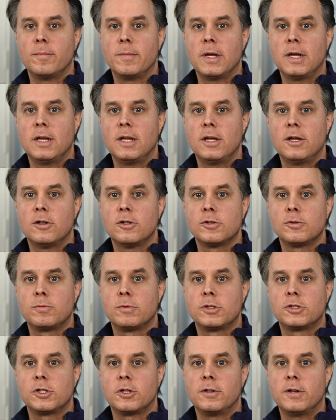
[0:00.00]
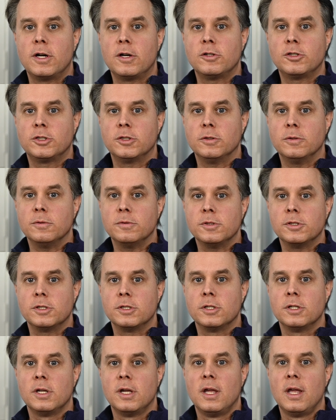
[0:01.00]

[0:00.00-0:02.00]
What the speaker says: many years, which are air shows.